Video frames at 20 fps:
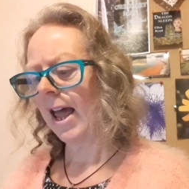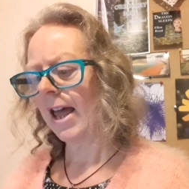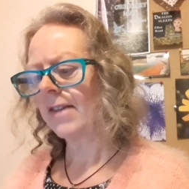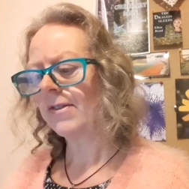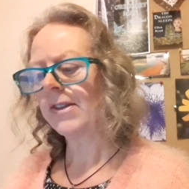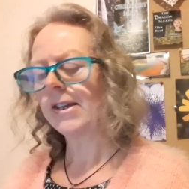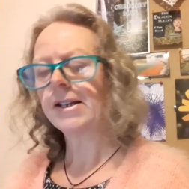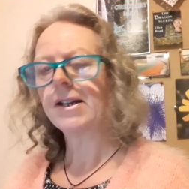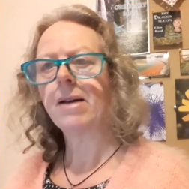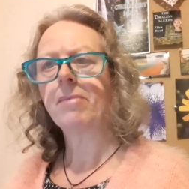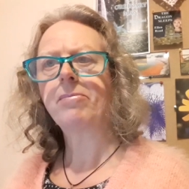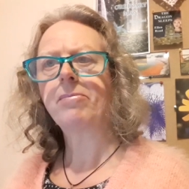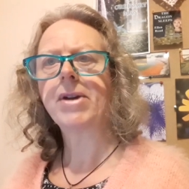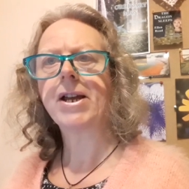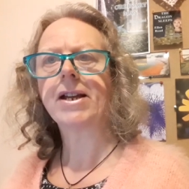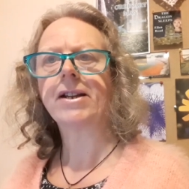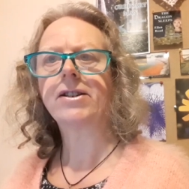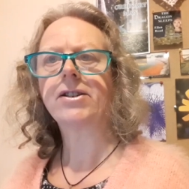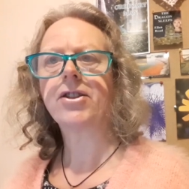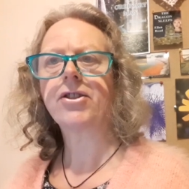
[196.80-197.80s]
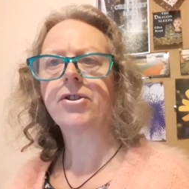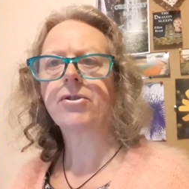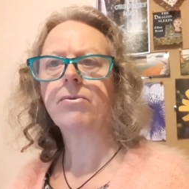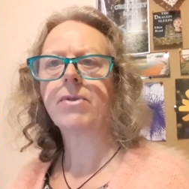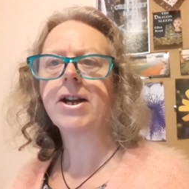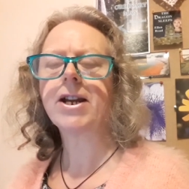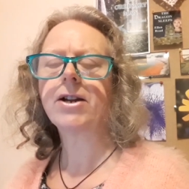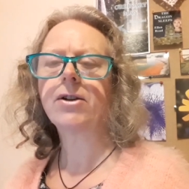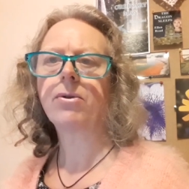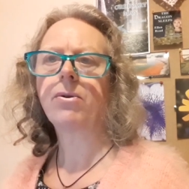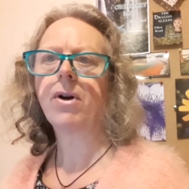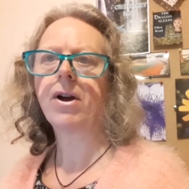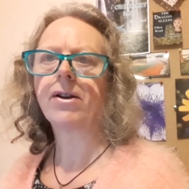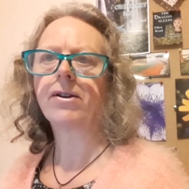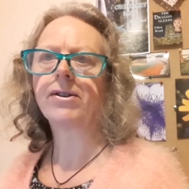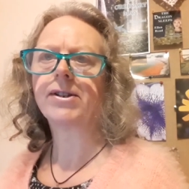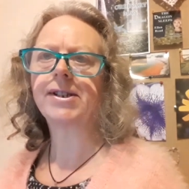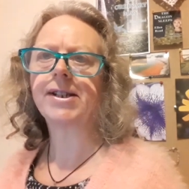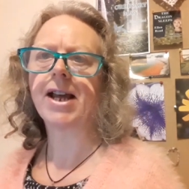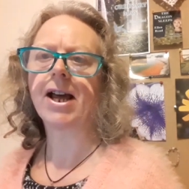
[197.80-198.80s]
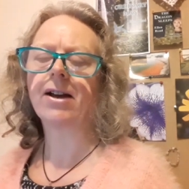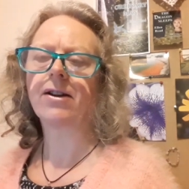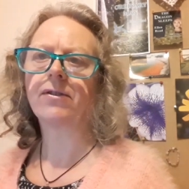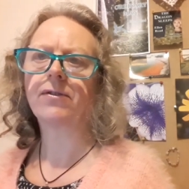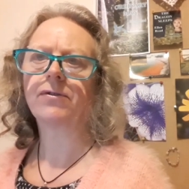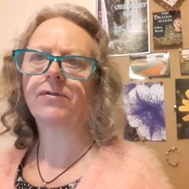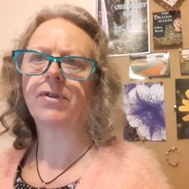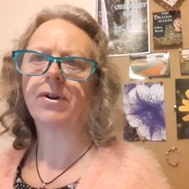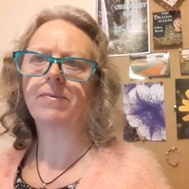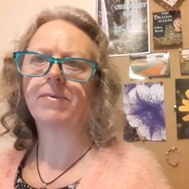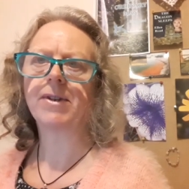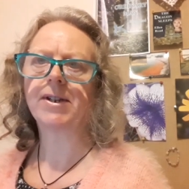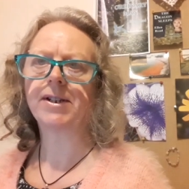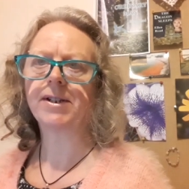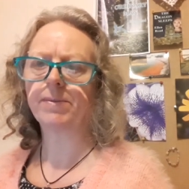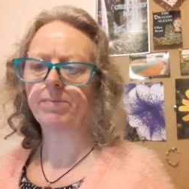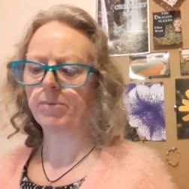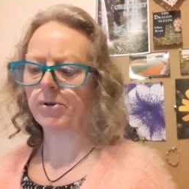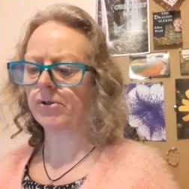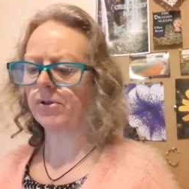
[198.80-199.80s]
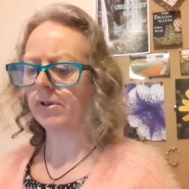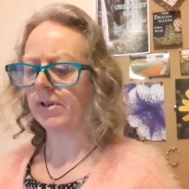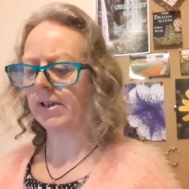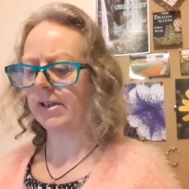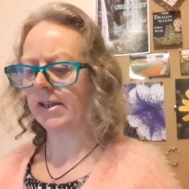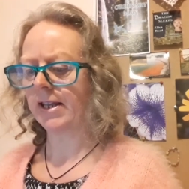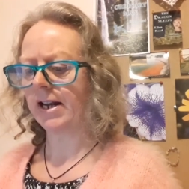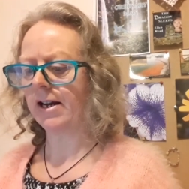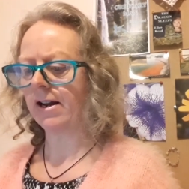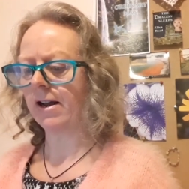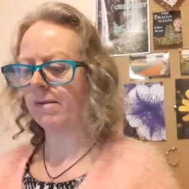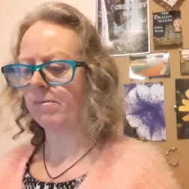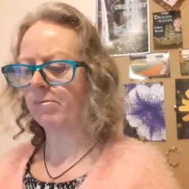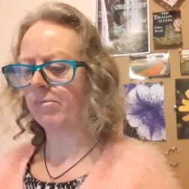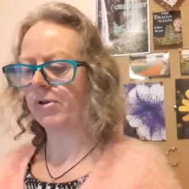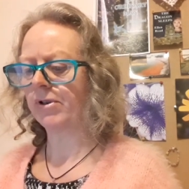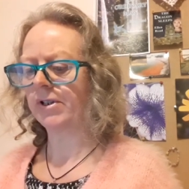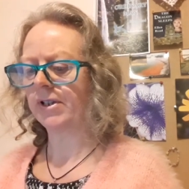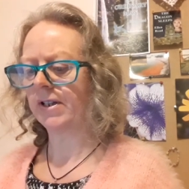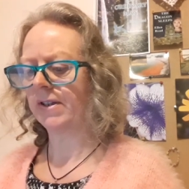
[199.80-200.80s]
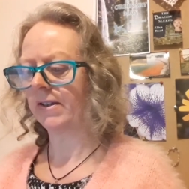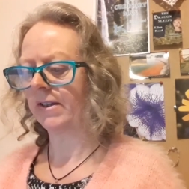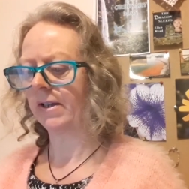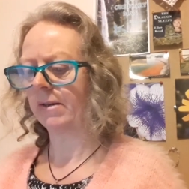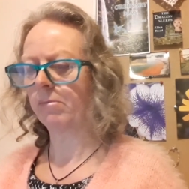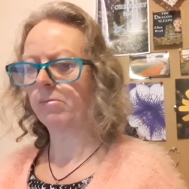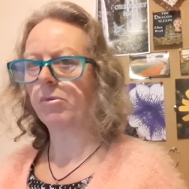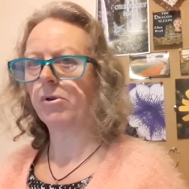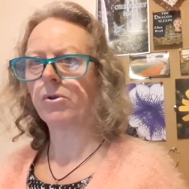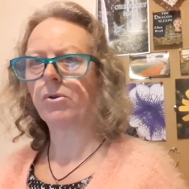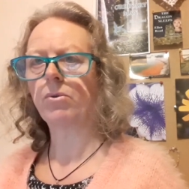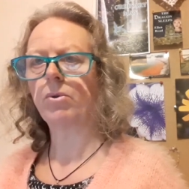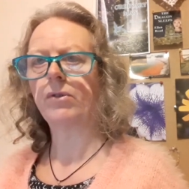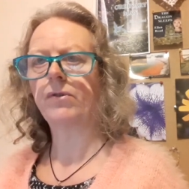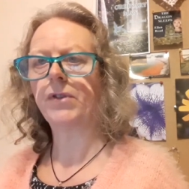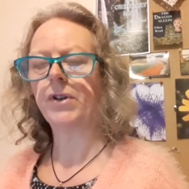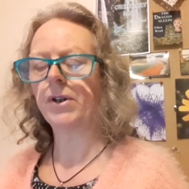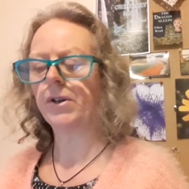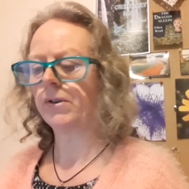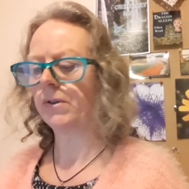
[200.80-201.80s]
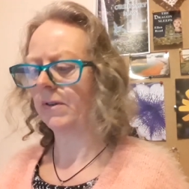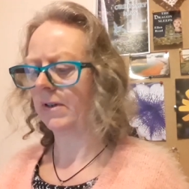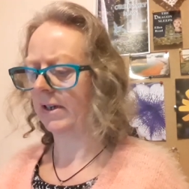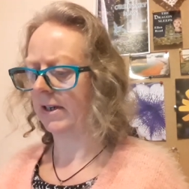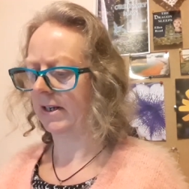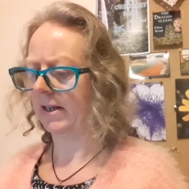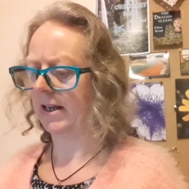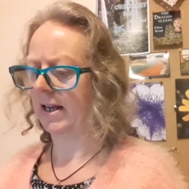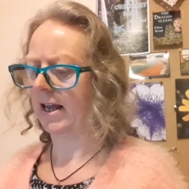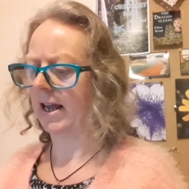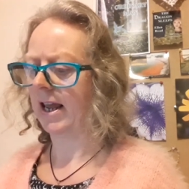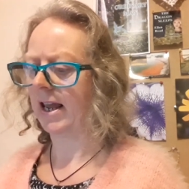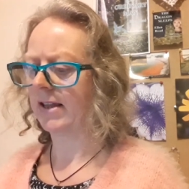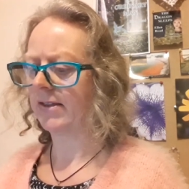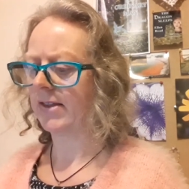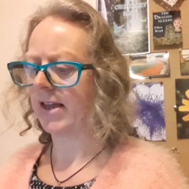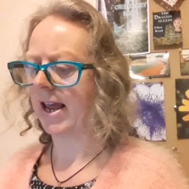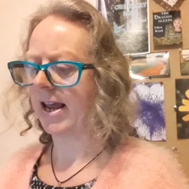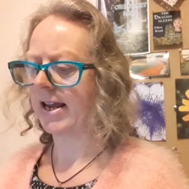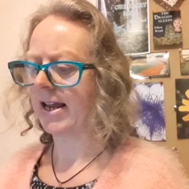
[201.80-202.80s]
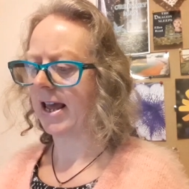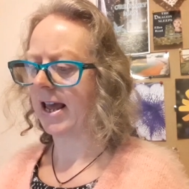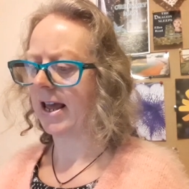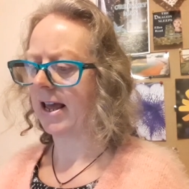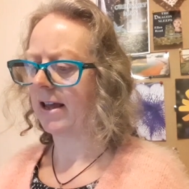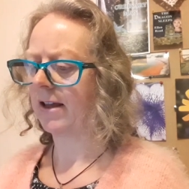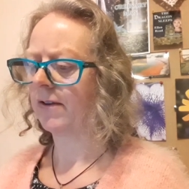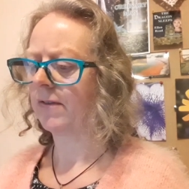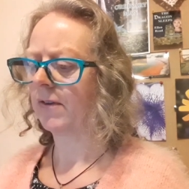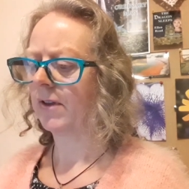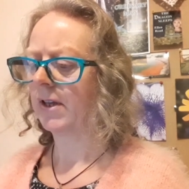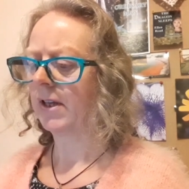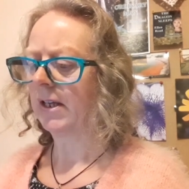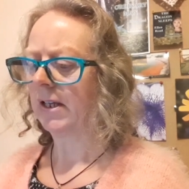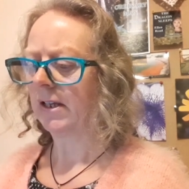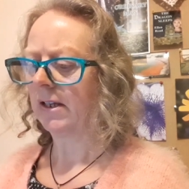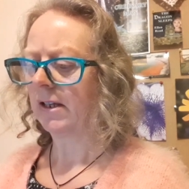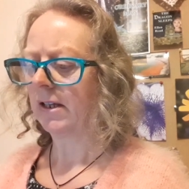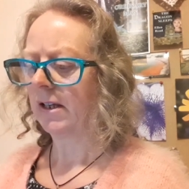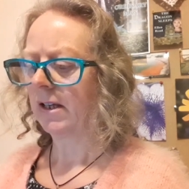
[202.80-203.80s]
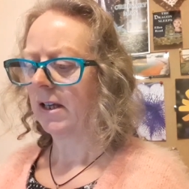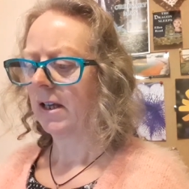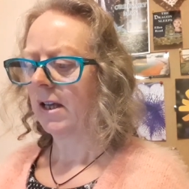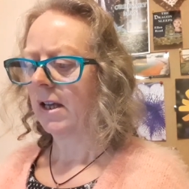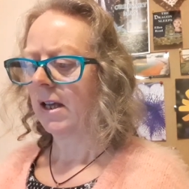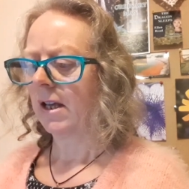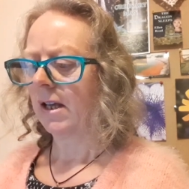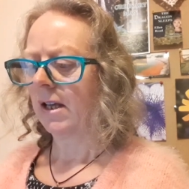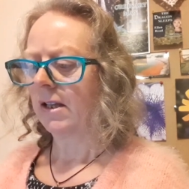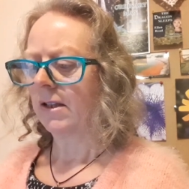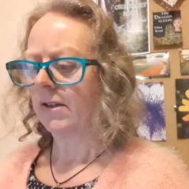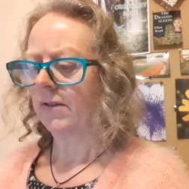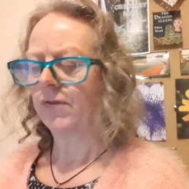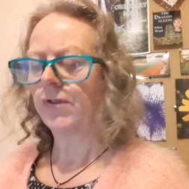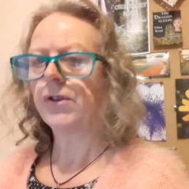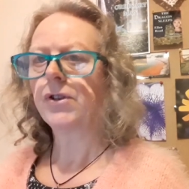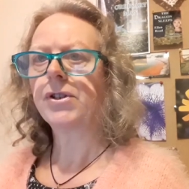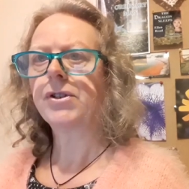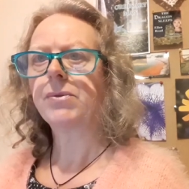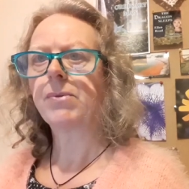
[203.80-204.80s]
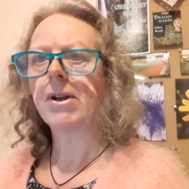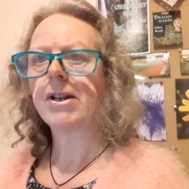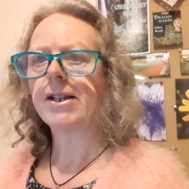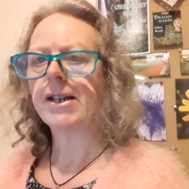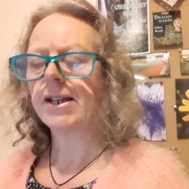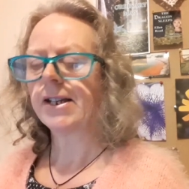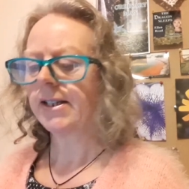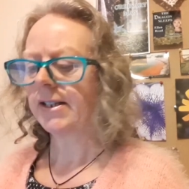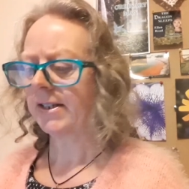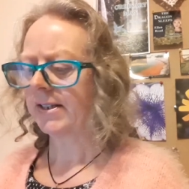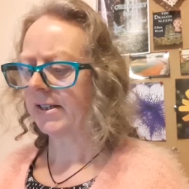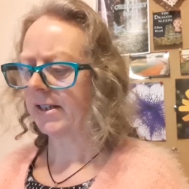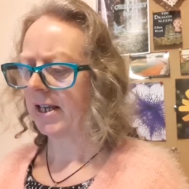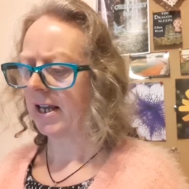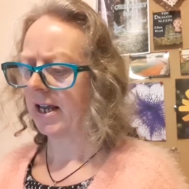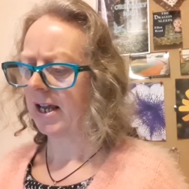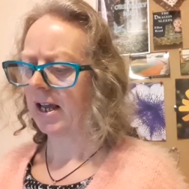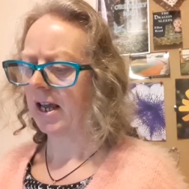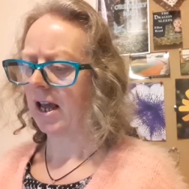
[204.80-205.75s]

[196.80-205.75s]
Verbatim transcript: And then I picked three quotes out from this book that I put in the book review. And they are the first one is